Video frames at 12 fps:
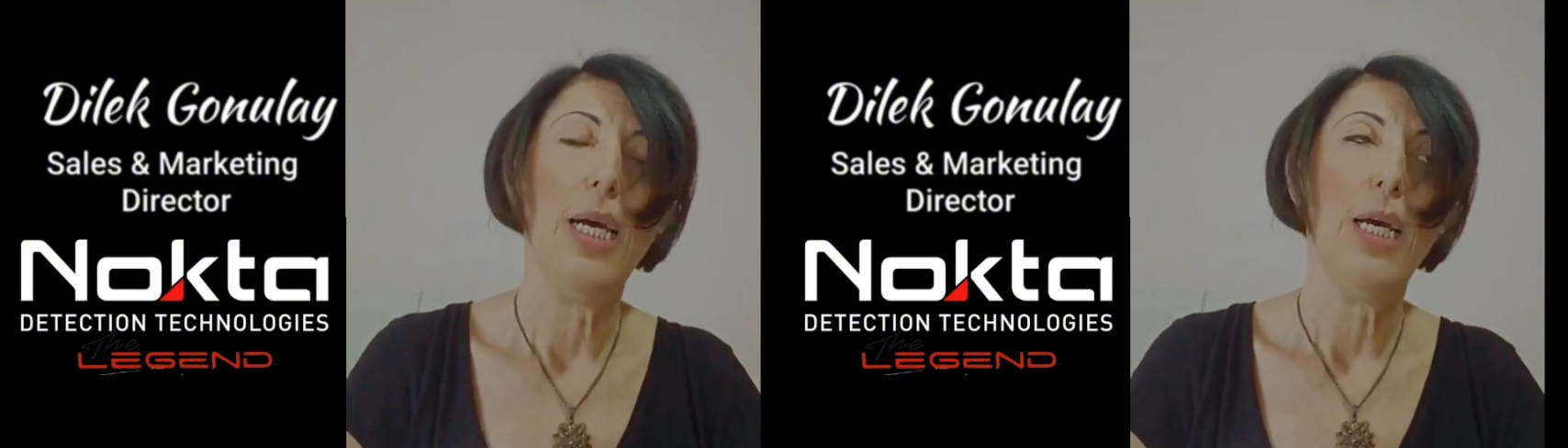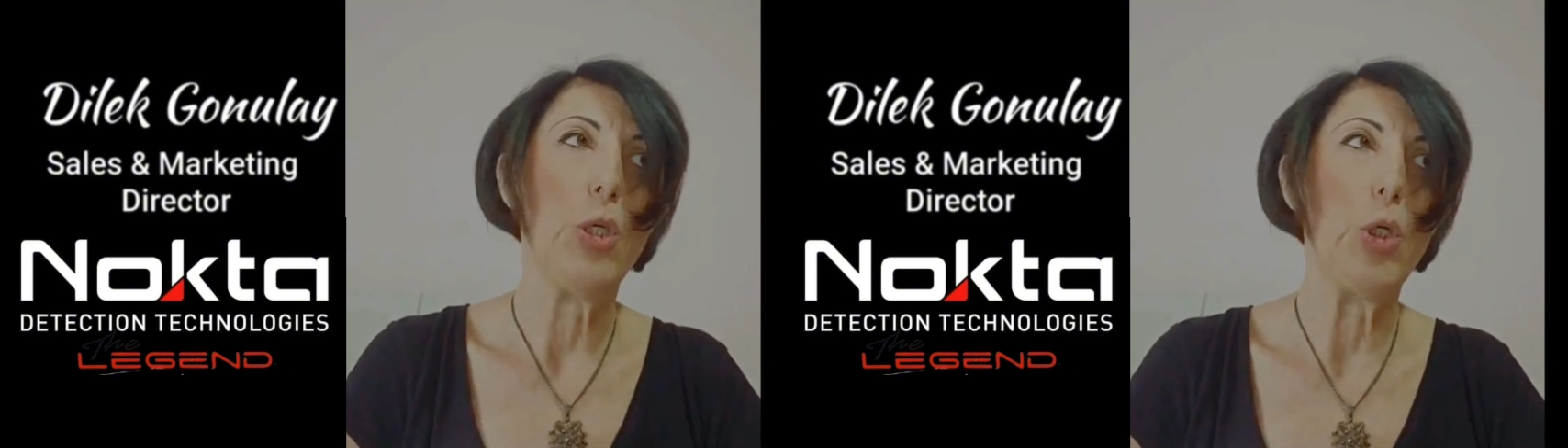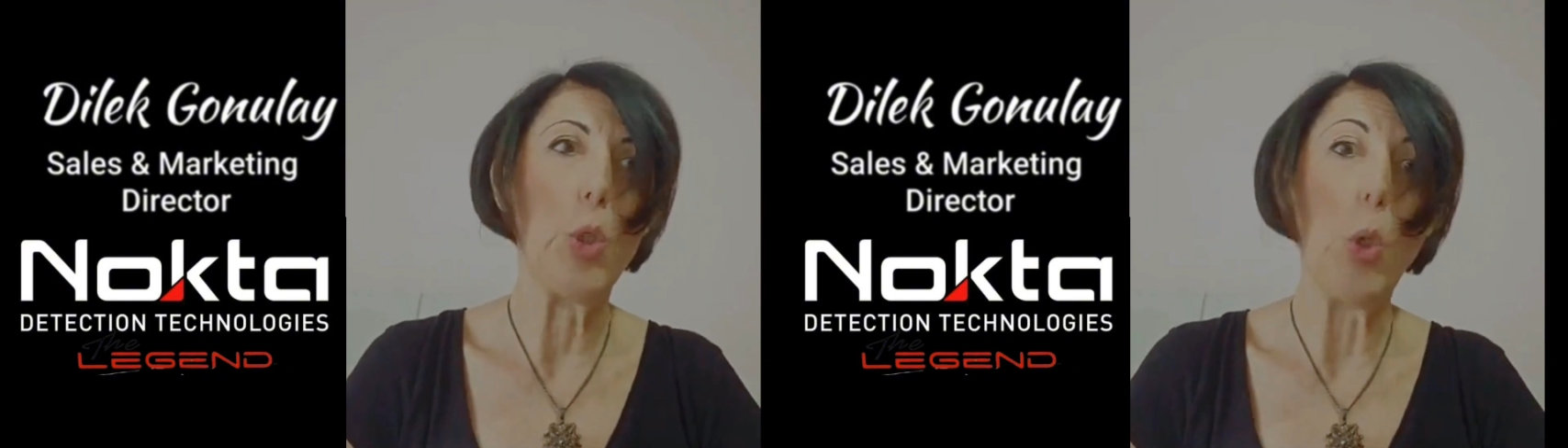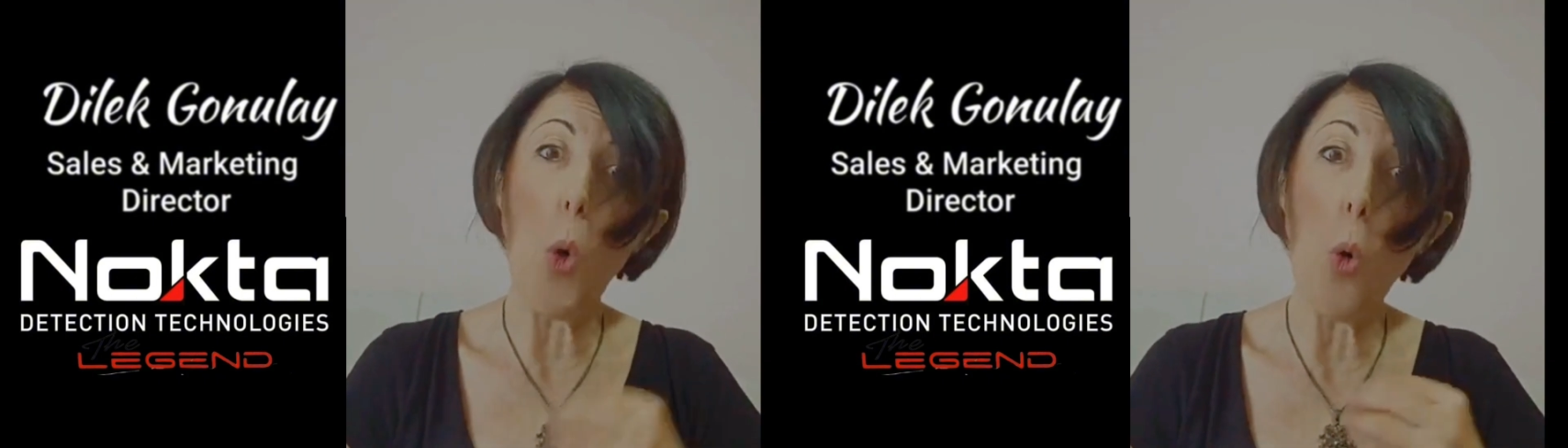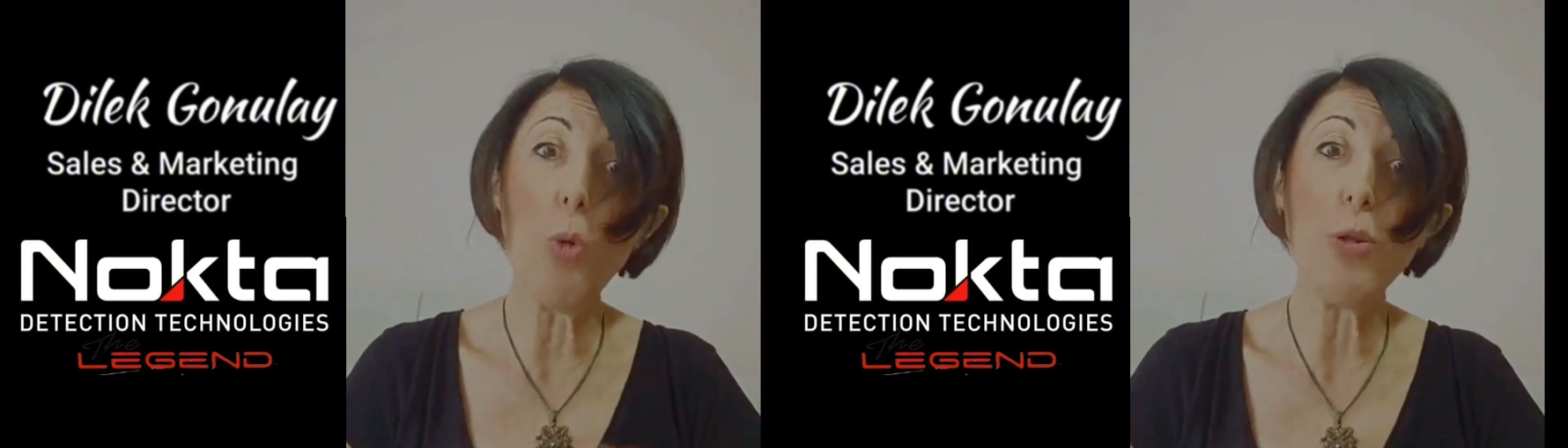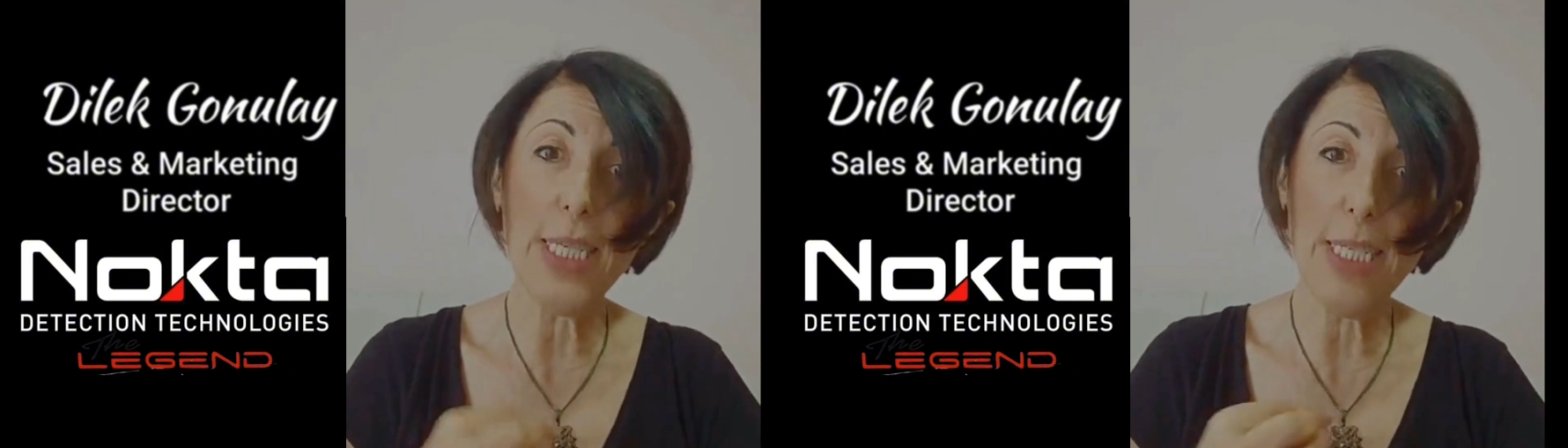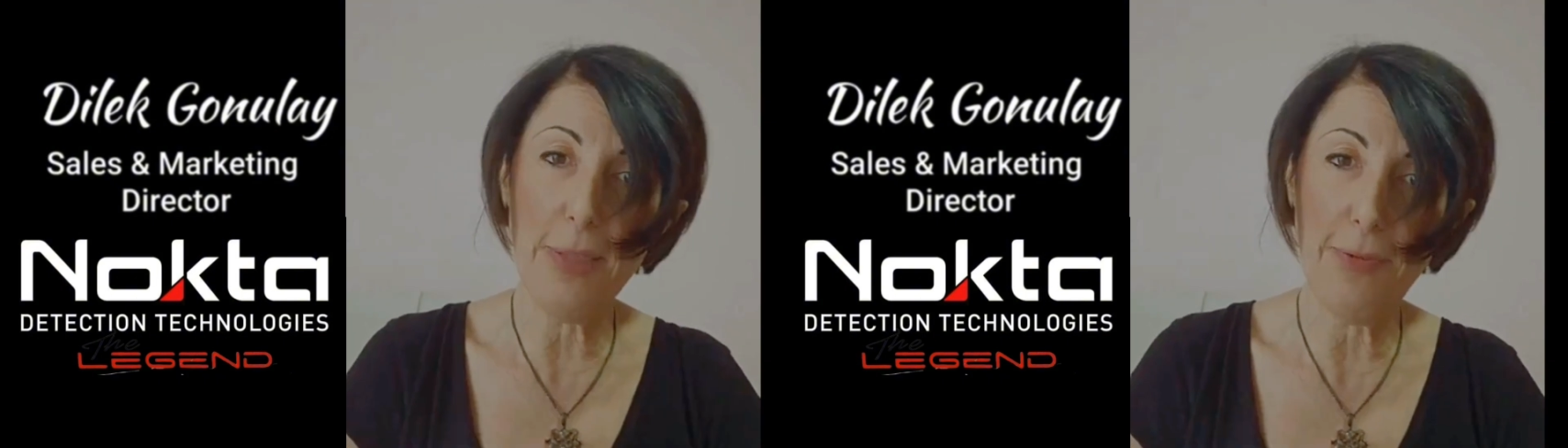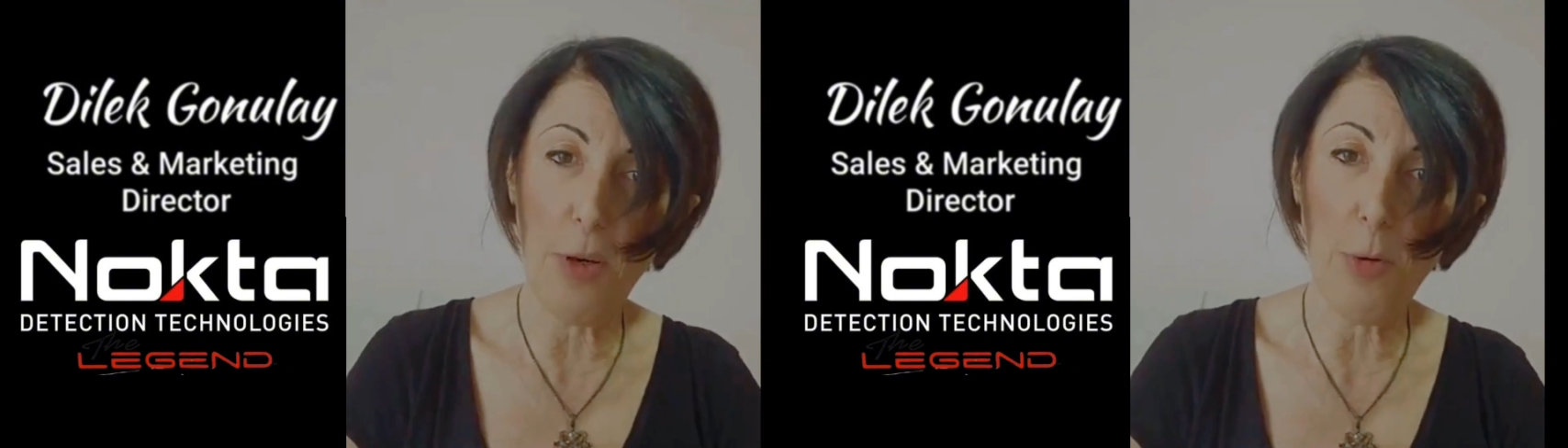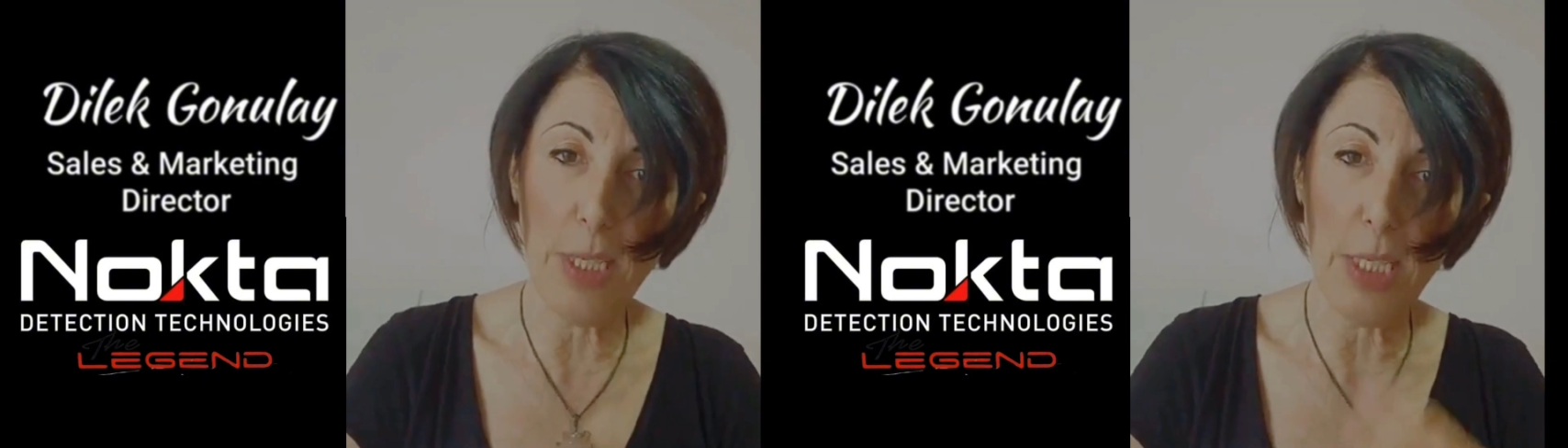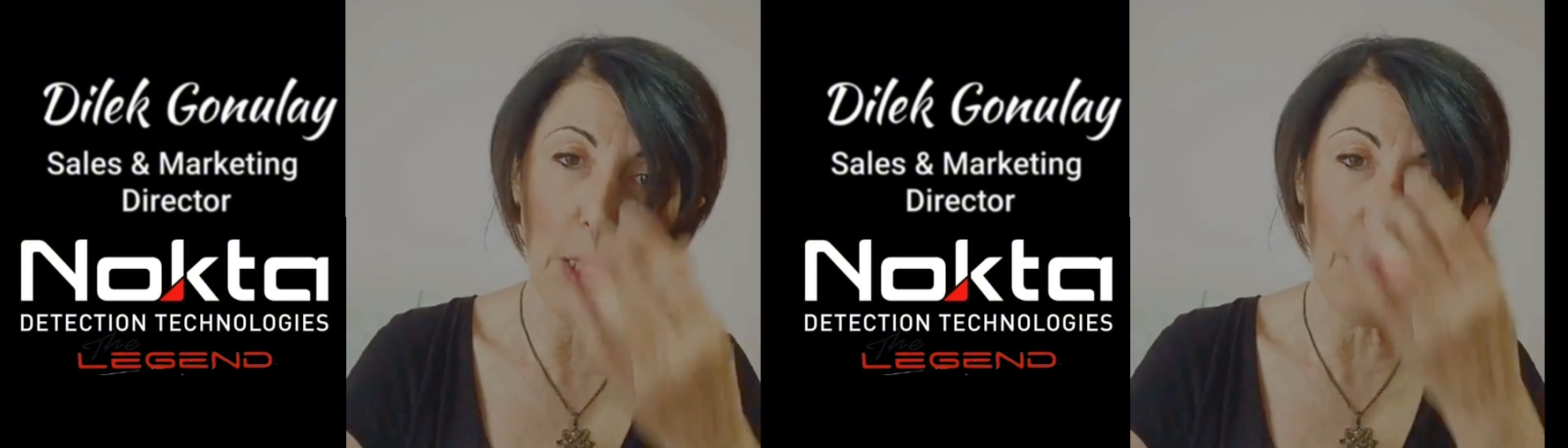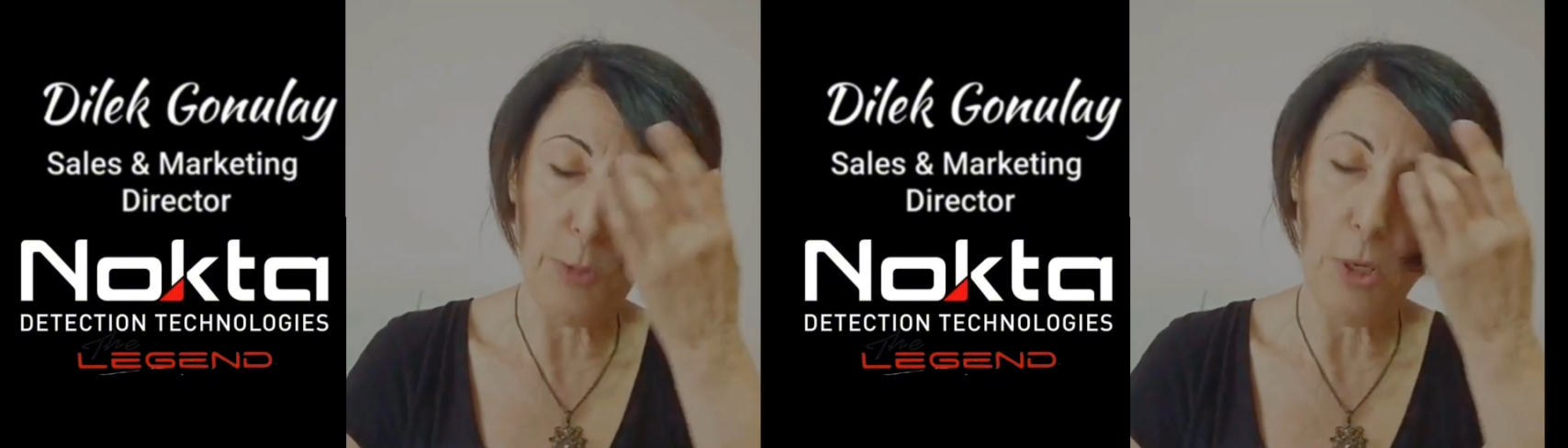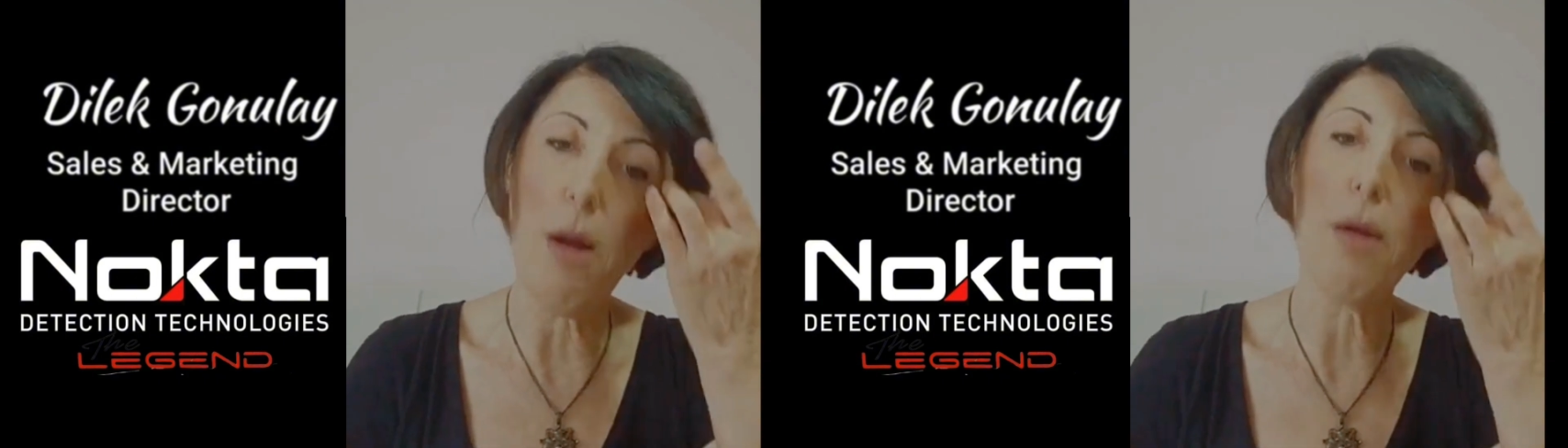all these very deep
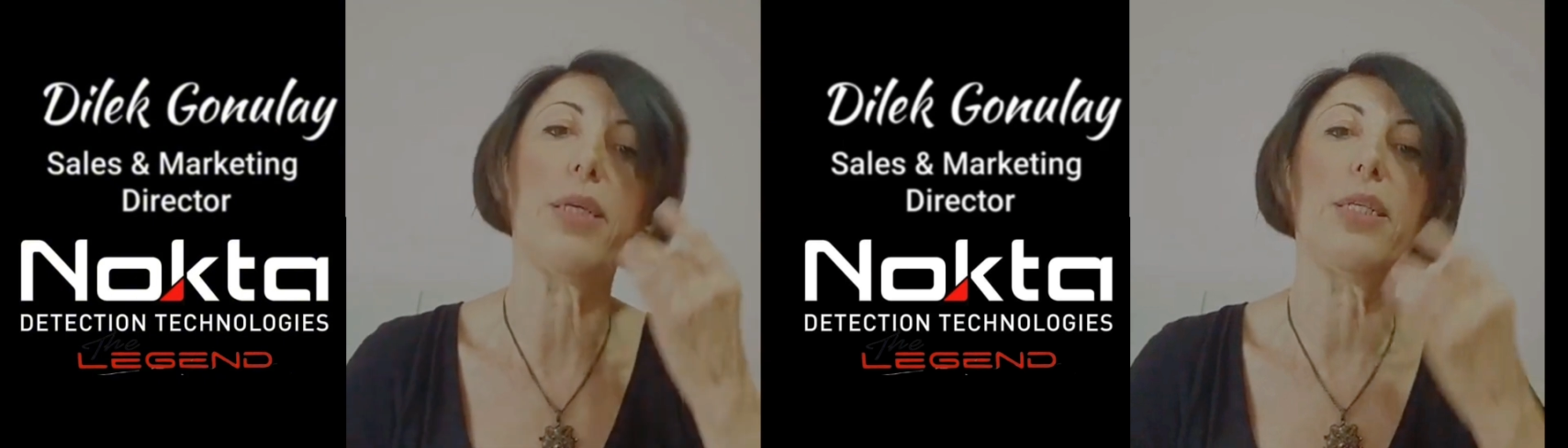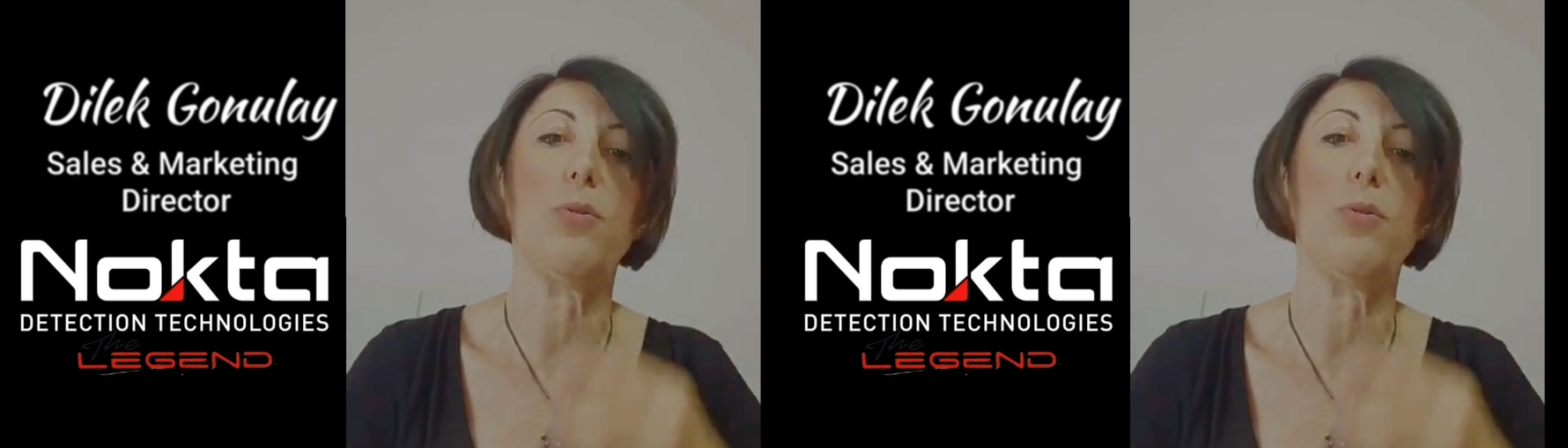targets,